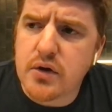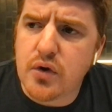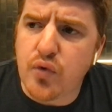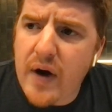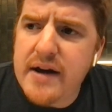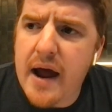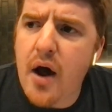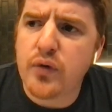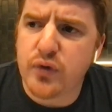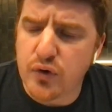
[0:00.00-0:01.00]
right
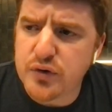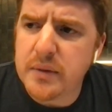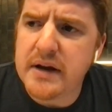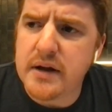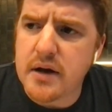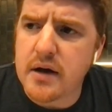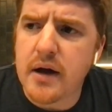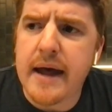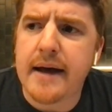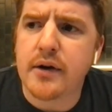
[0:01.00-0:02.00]
now, social media
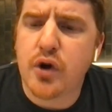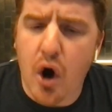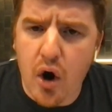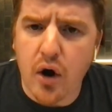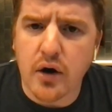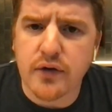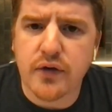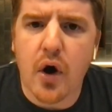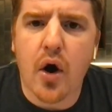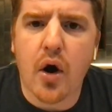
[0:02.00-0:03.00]
and cards
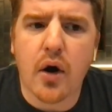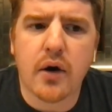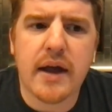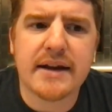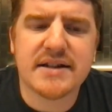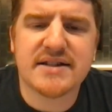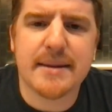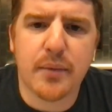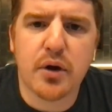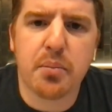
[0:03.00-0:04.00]
are in a
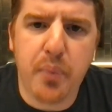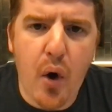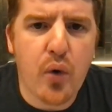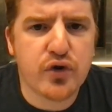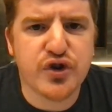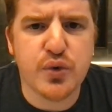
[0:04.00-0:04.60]
similar boat to